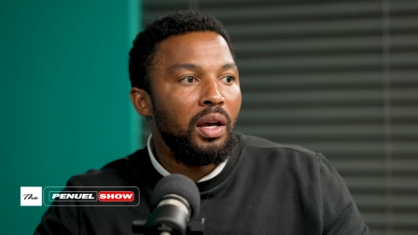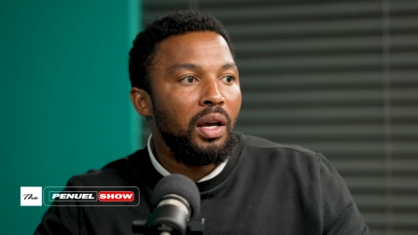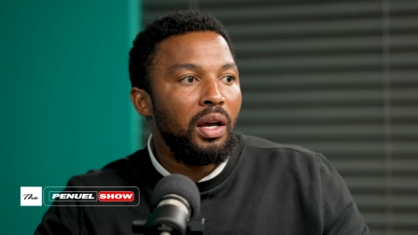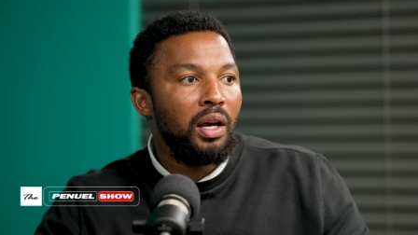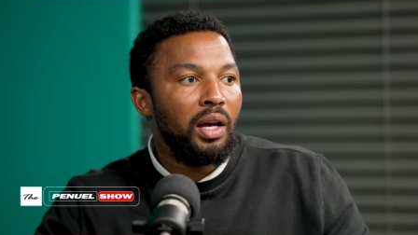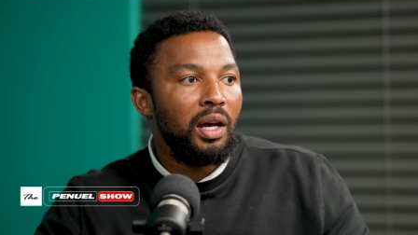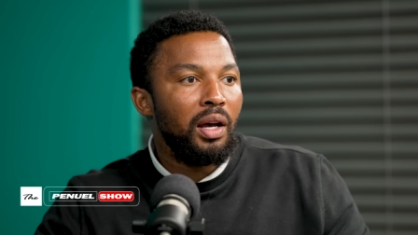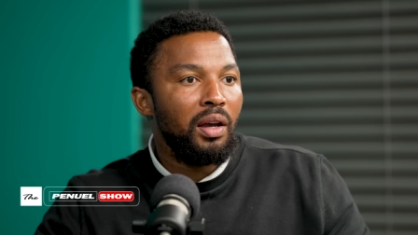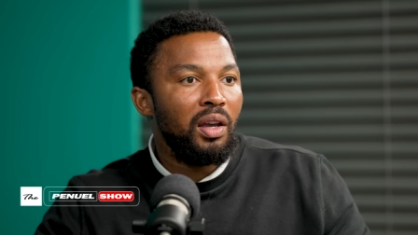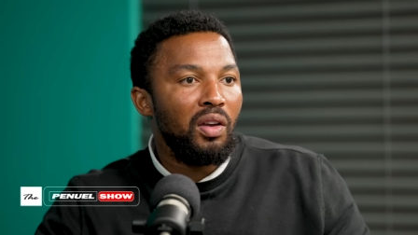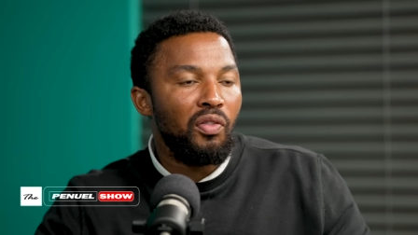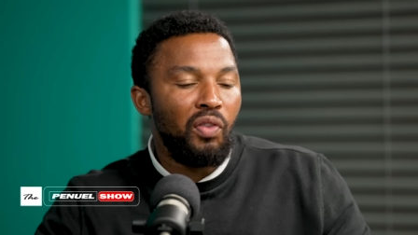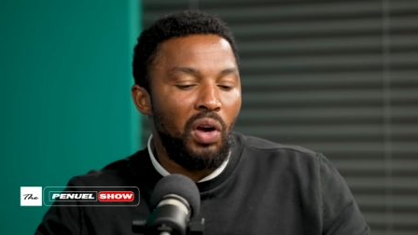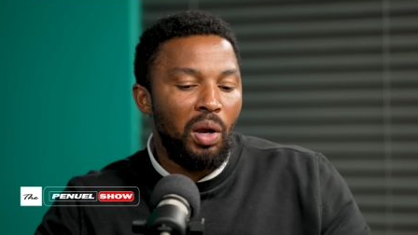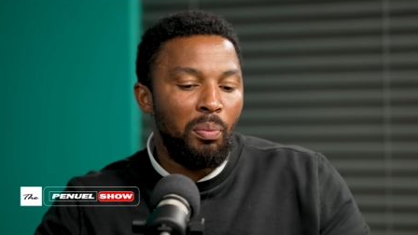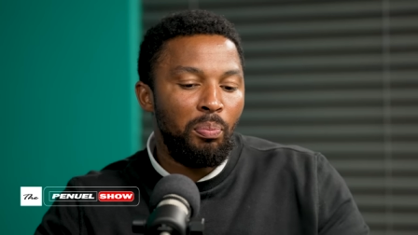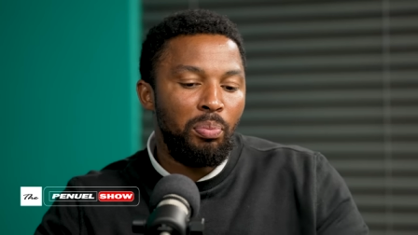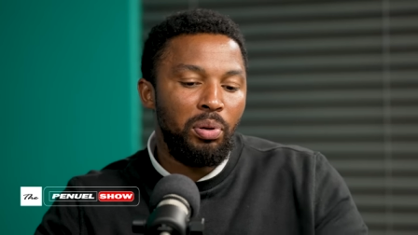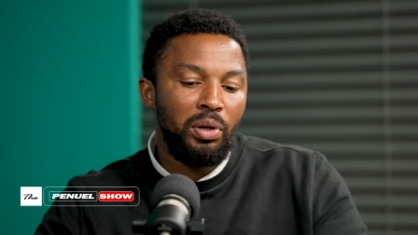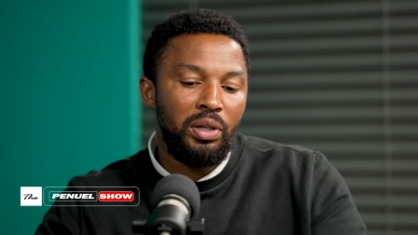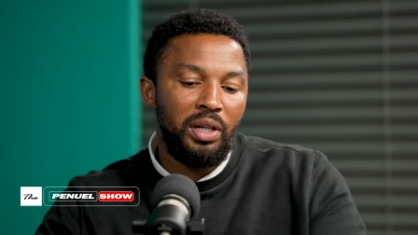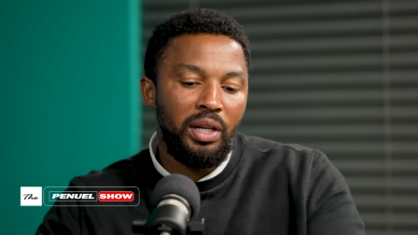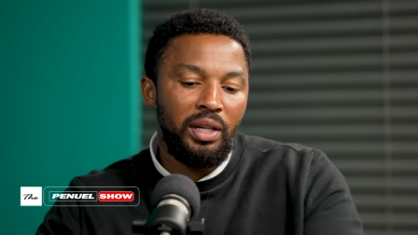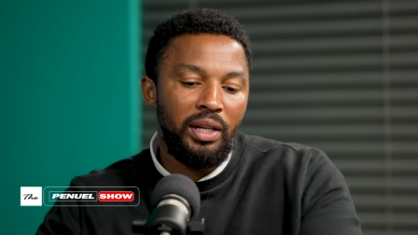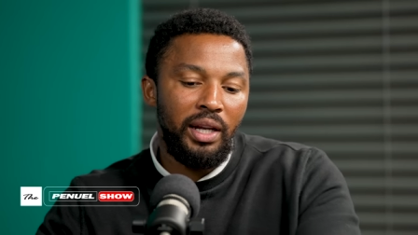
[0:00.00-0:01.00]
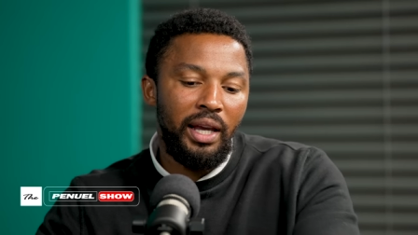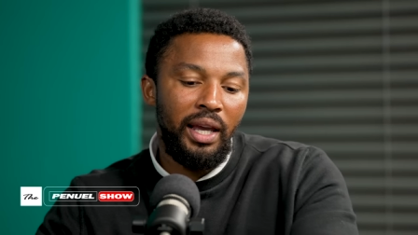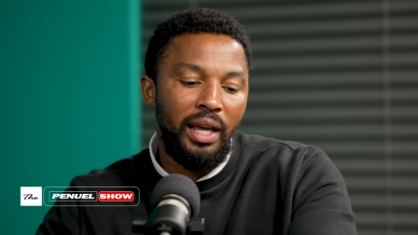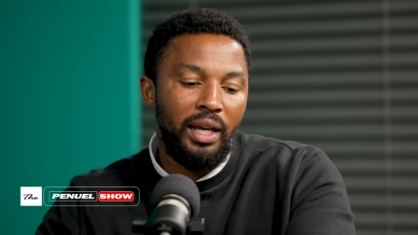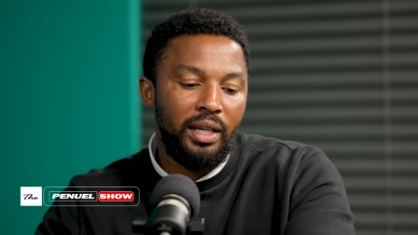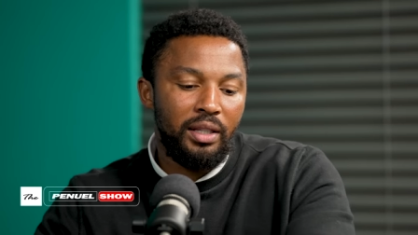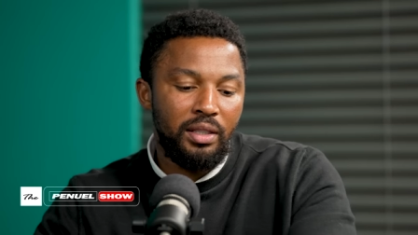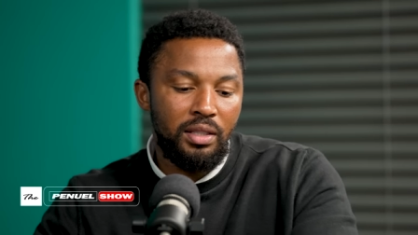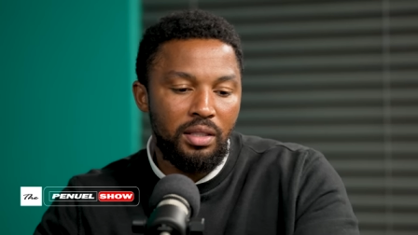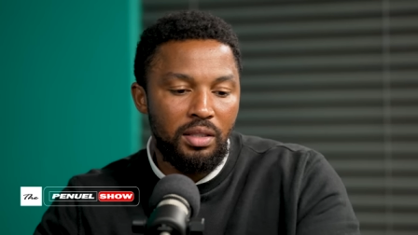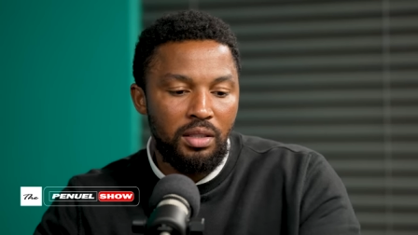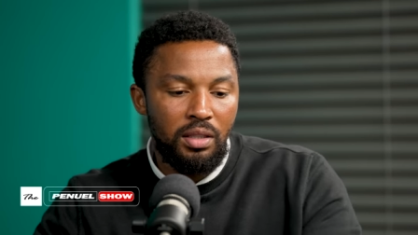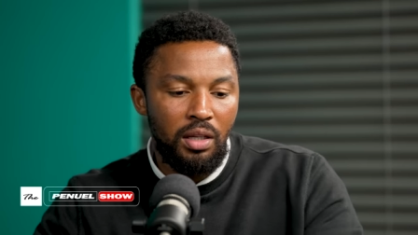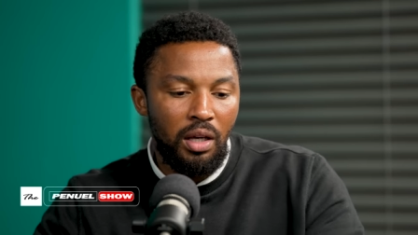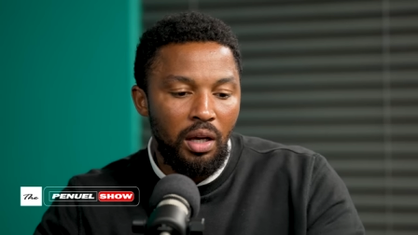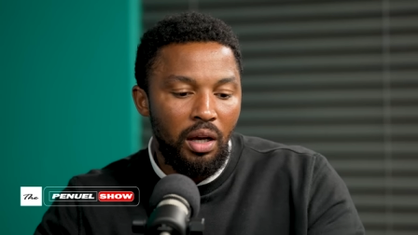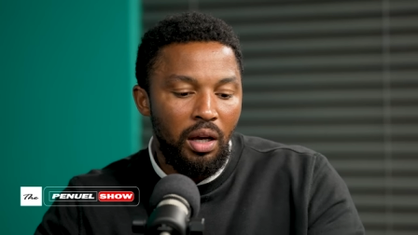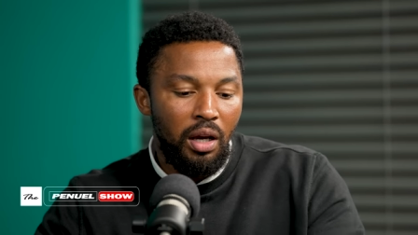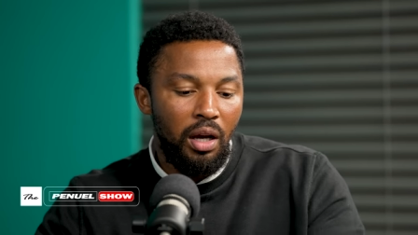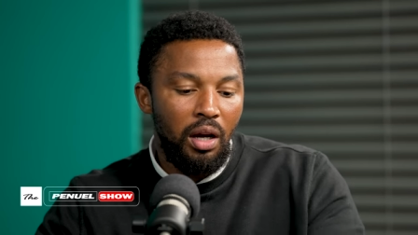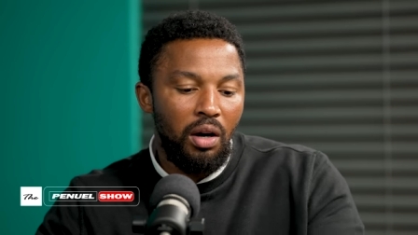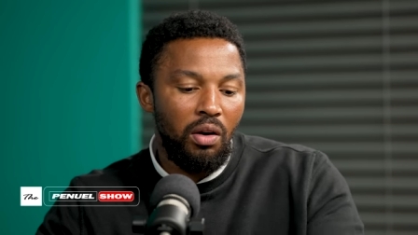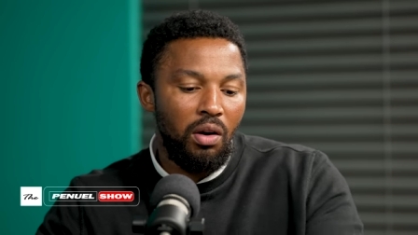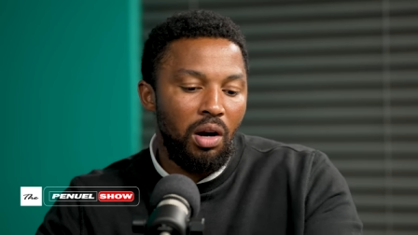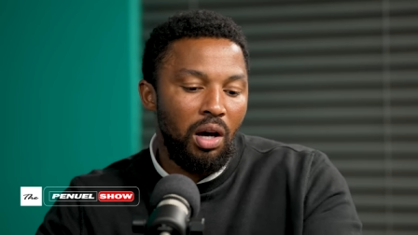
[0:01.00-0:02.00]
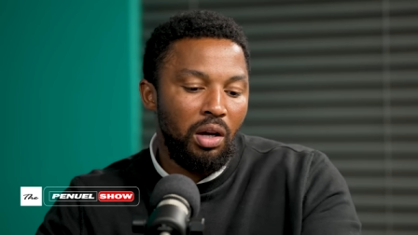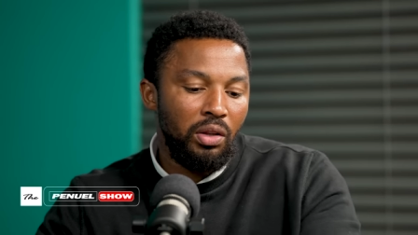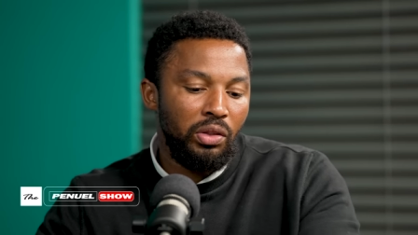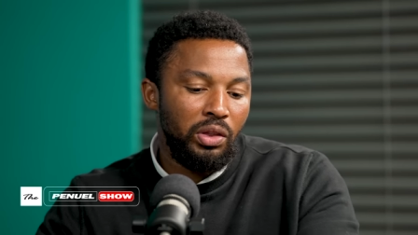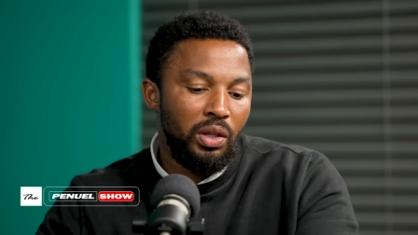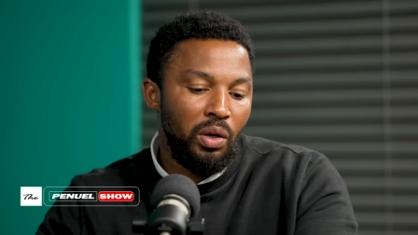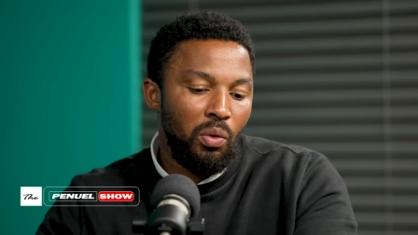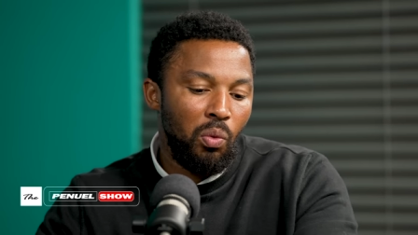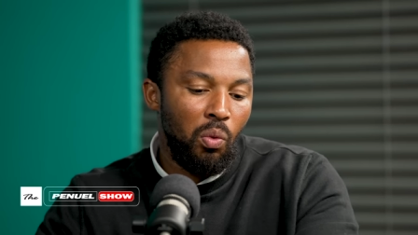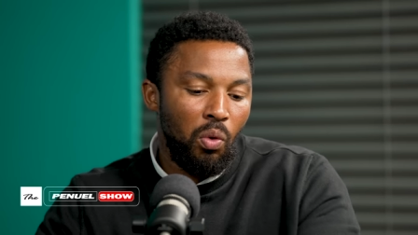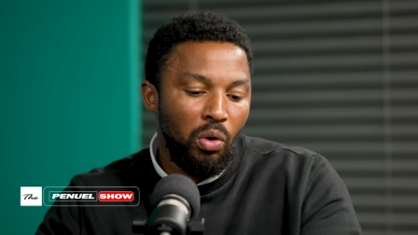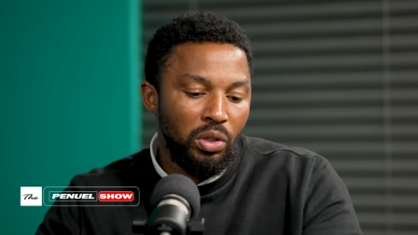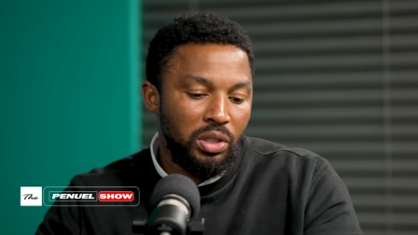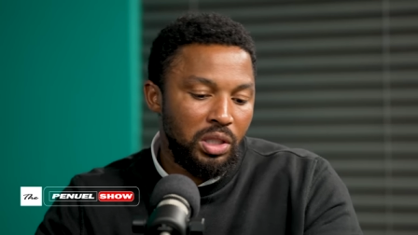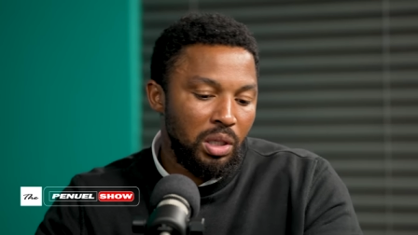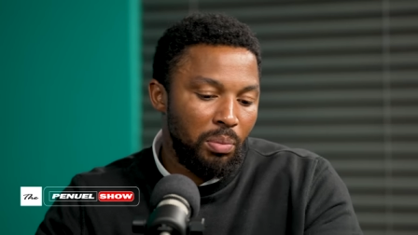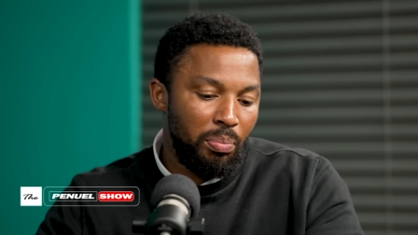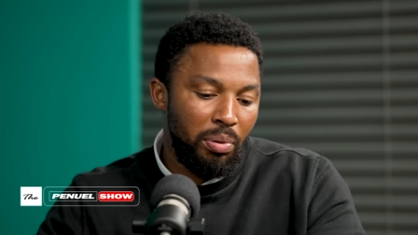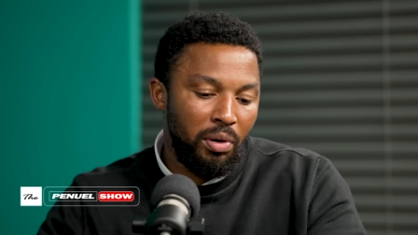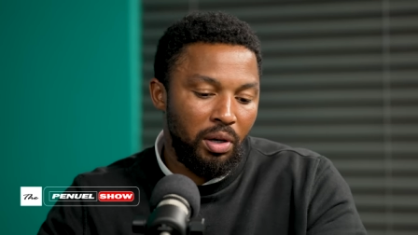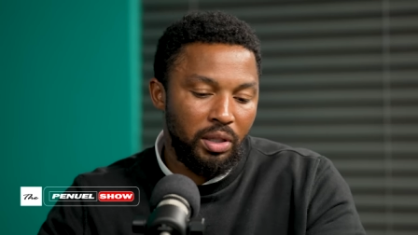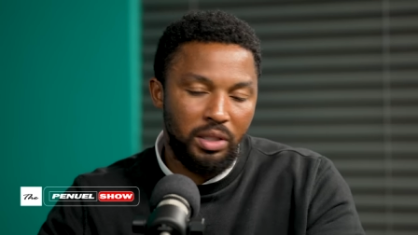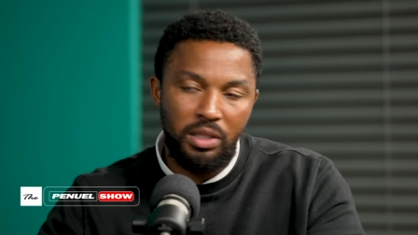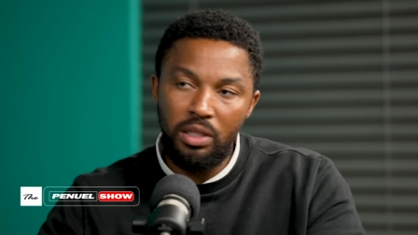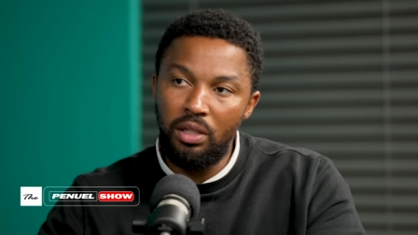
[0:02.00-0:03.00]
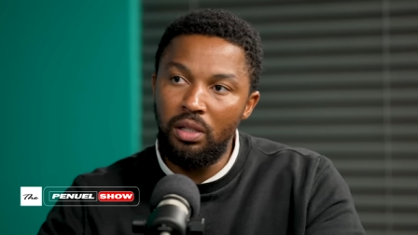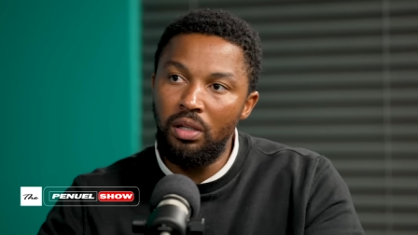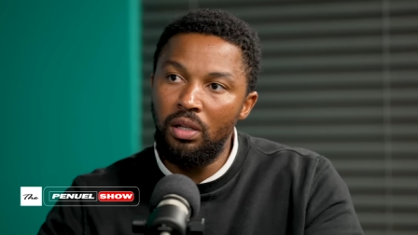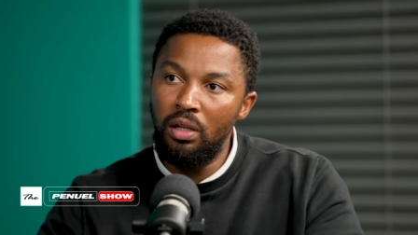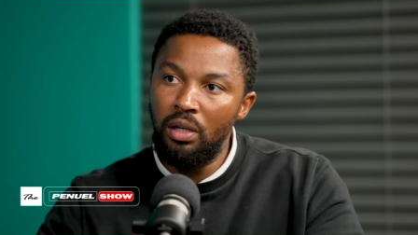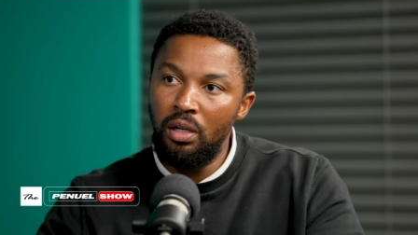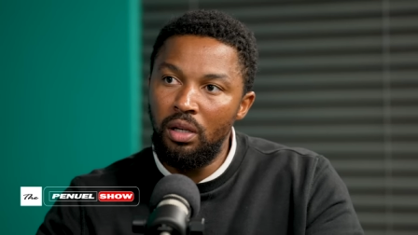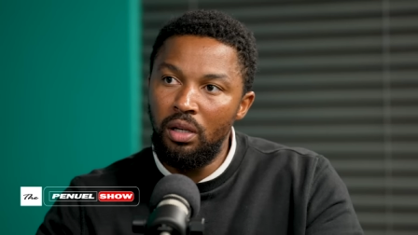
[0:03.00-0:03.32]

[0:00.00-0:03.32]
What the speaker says: I put an X around the water party,